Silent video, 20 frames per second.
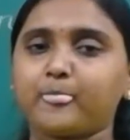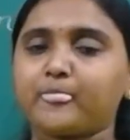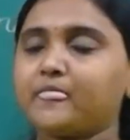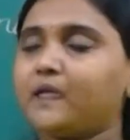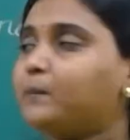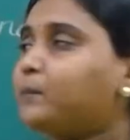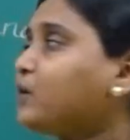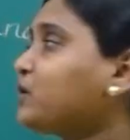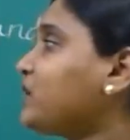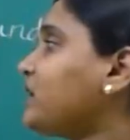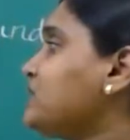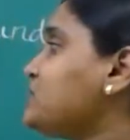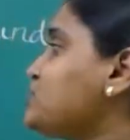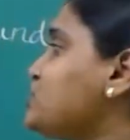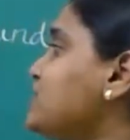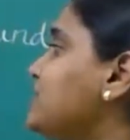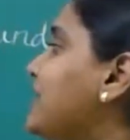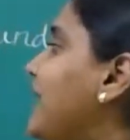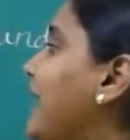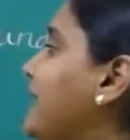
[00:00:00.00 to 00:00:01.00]
The
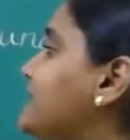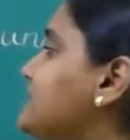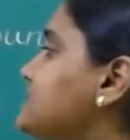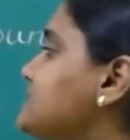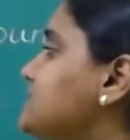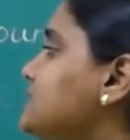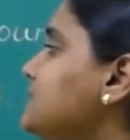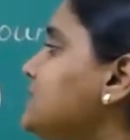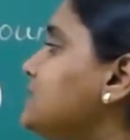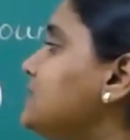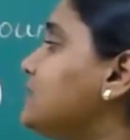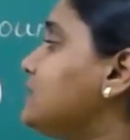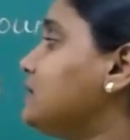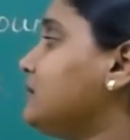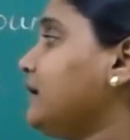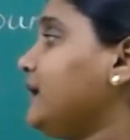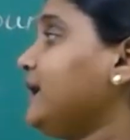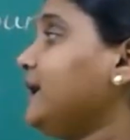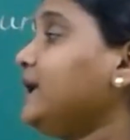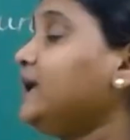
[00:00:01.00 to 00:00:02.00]
potential at
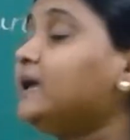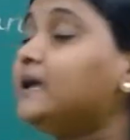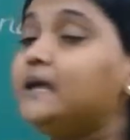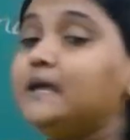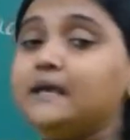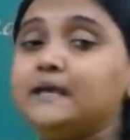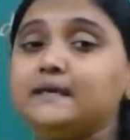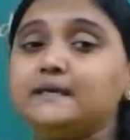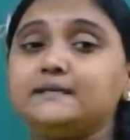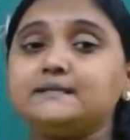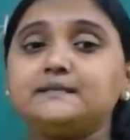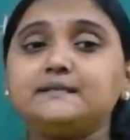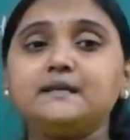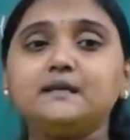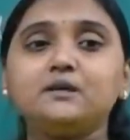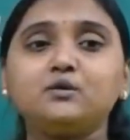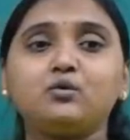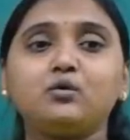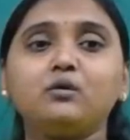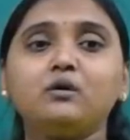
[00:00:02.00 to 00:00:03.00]
A is
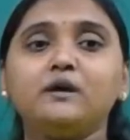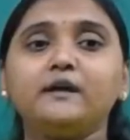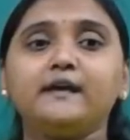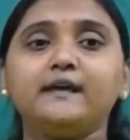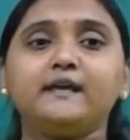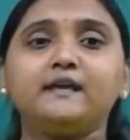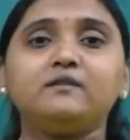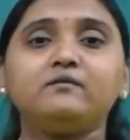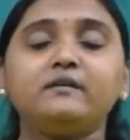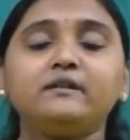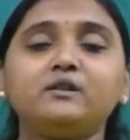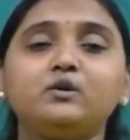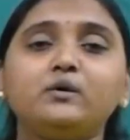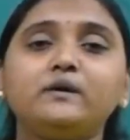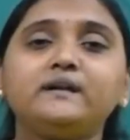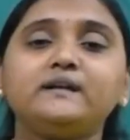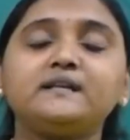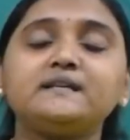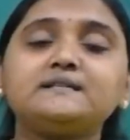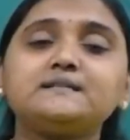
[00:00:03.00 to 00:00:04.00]
0, even though
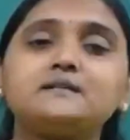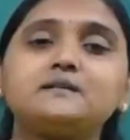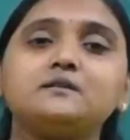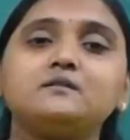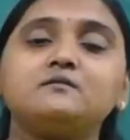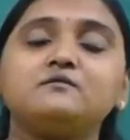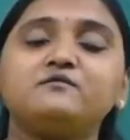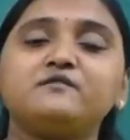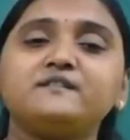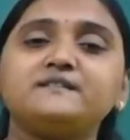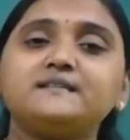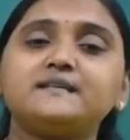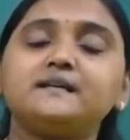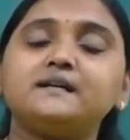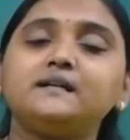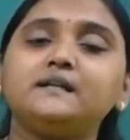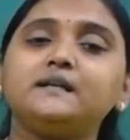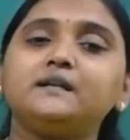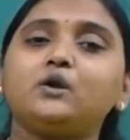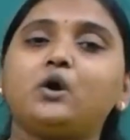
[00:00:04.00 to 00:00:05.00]
it is
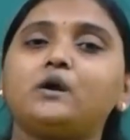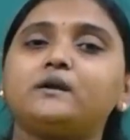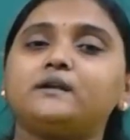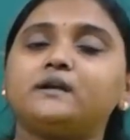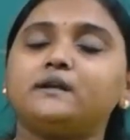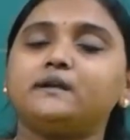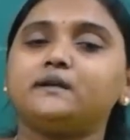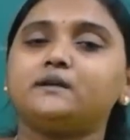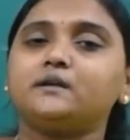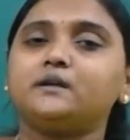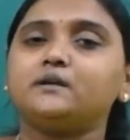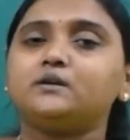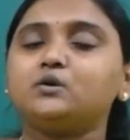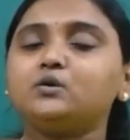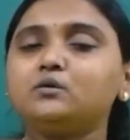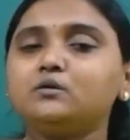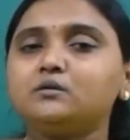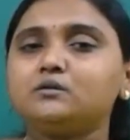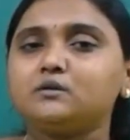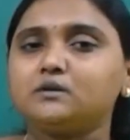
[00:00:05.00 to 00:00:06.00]
physically not connected to
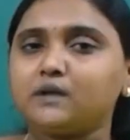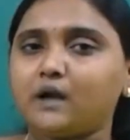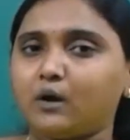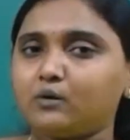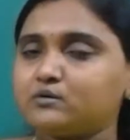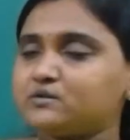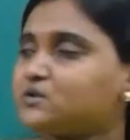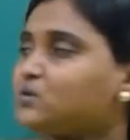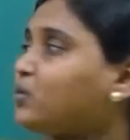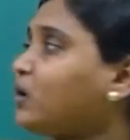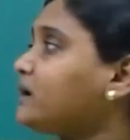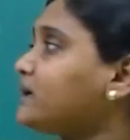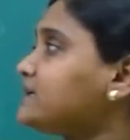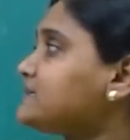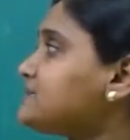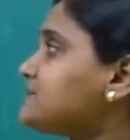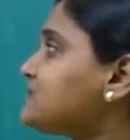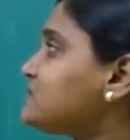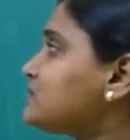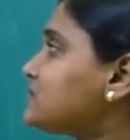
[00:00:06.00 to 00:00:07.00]
ground. So what is
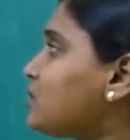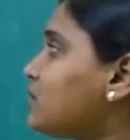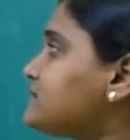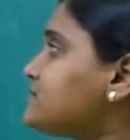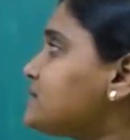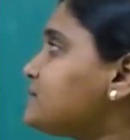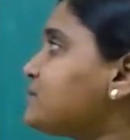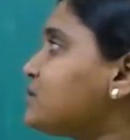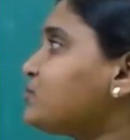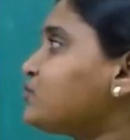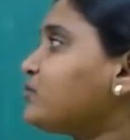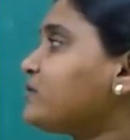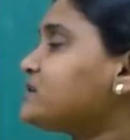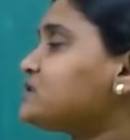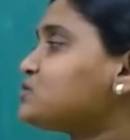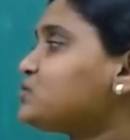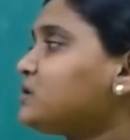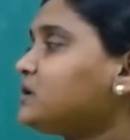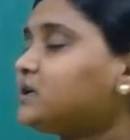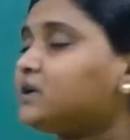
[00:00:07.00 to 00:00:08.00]
this concept of
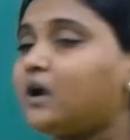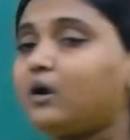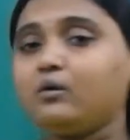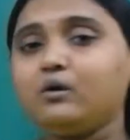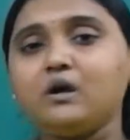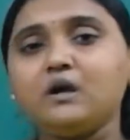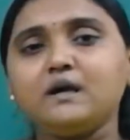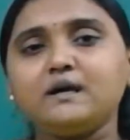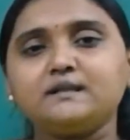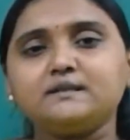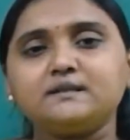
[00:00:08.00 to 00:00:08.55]
virtual ground?